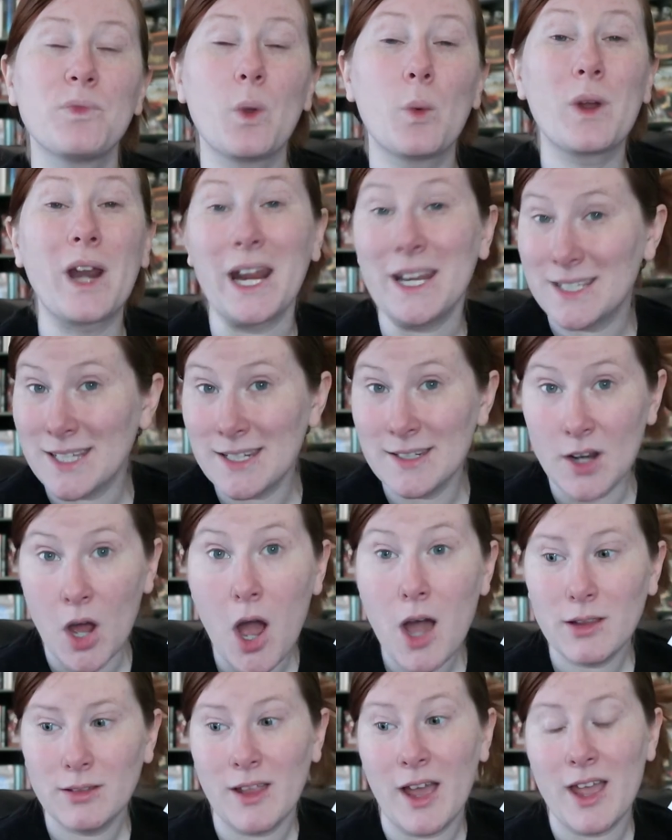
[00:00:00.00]
What I did
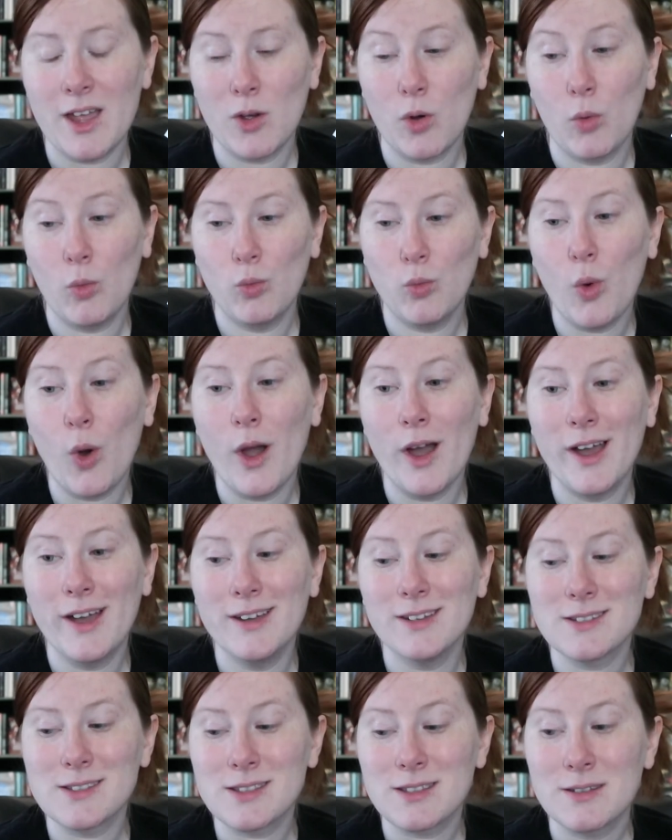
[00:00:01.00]
not like
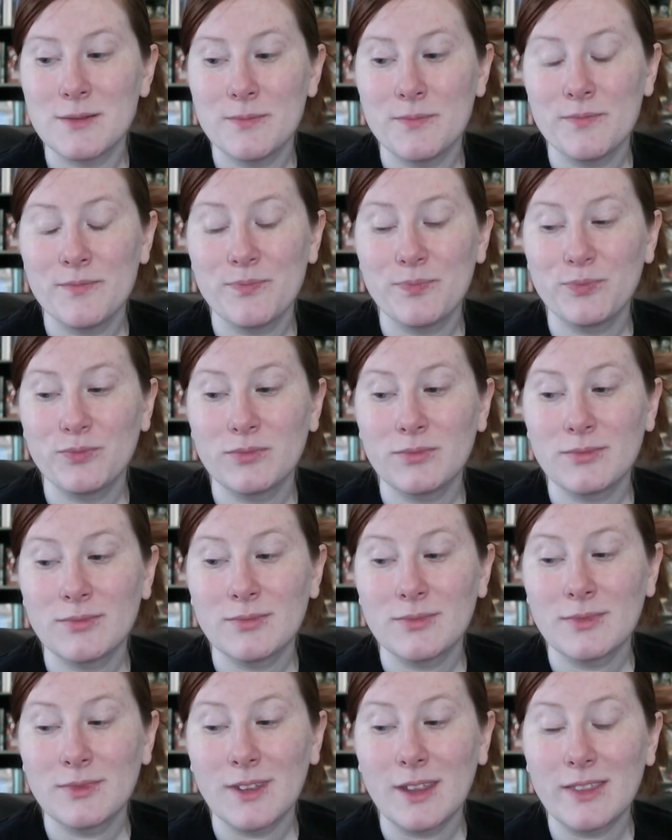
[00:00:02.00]
was,
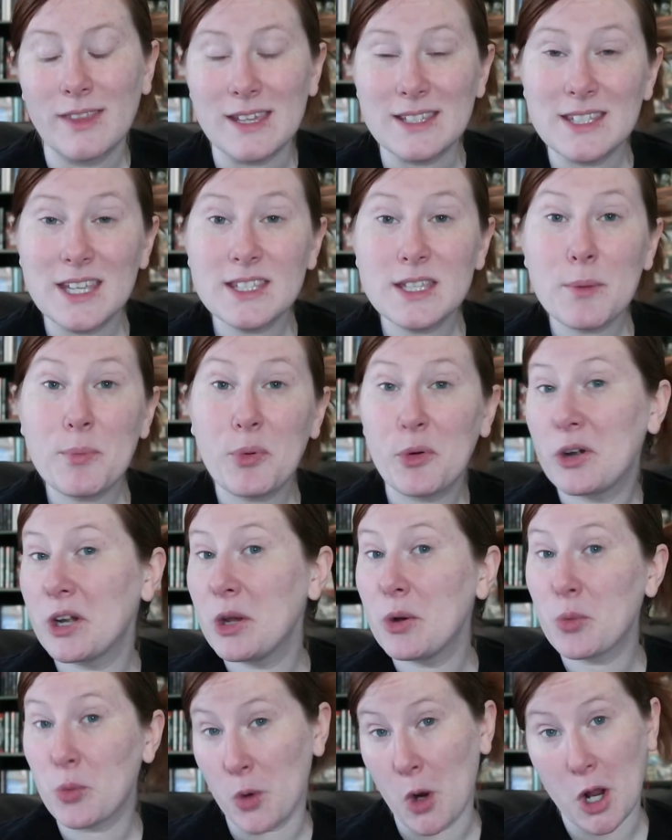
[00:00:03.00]
this is a
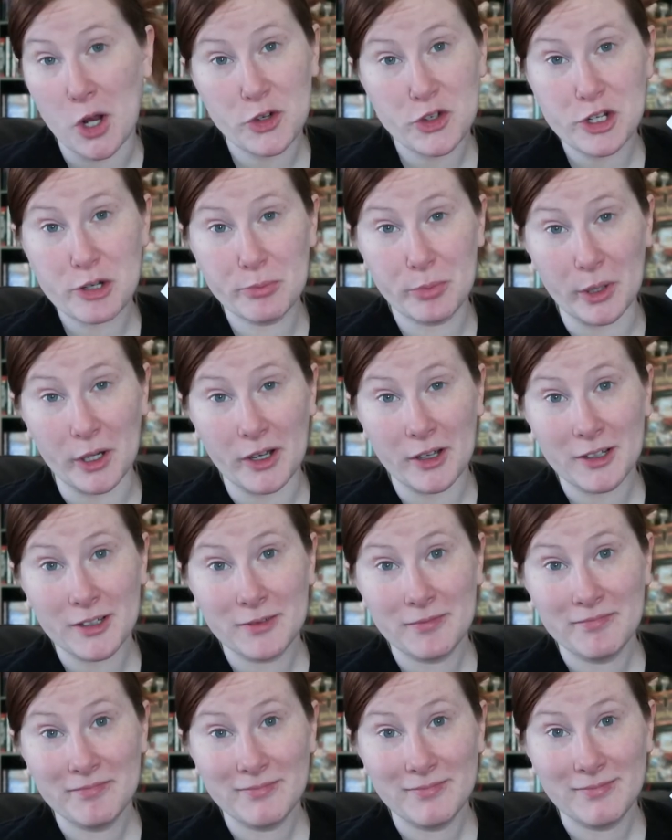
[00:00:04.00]
pretty raunchy book.
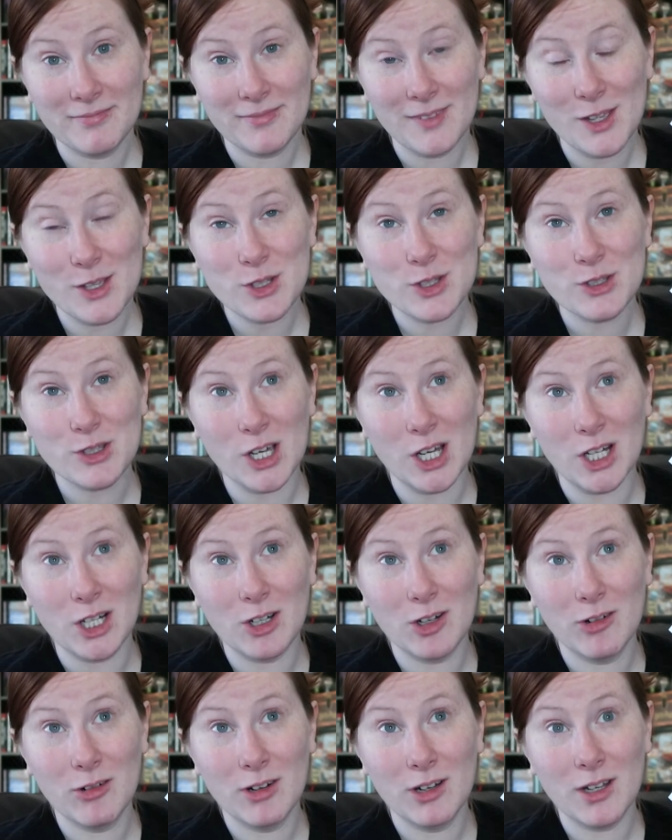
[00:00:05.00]

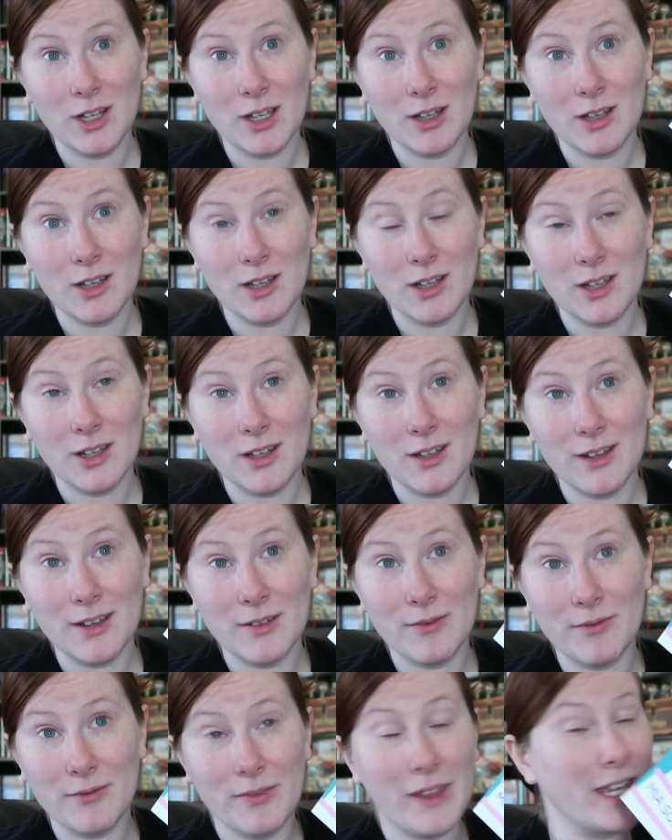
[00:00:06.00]
So,
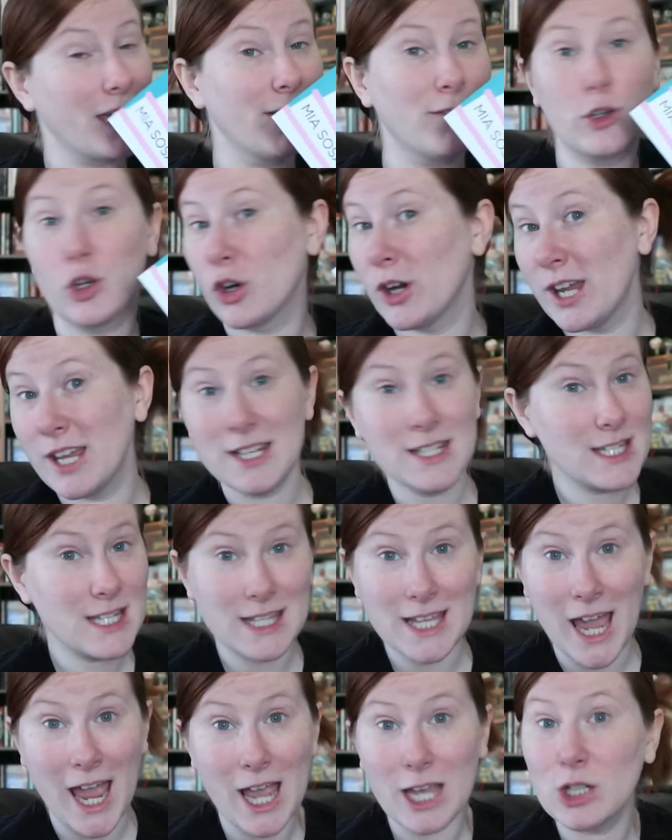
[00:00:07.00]
like, if you're into
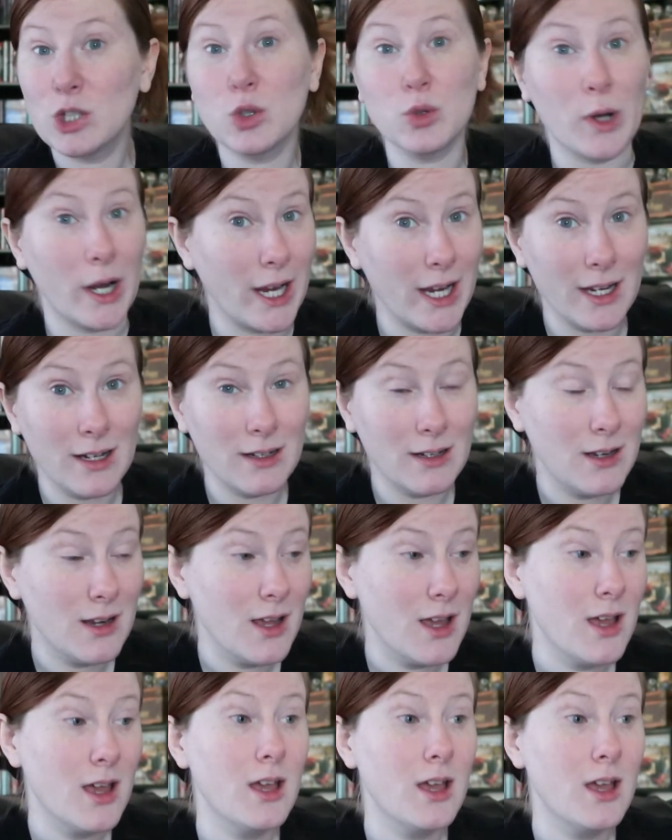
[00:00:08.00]
that, great.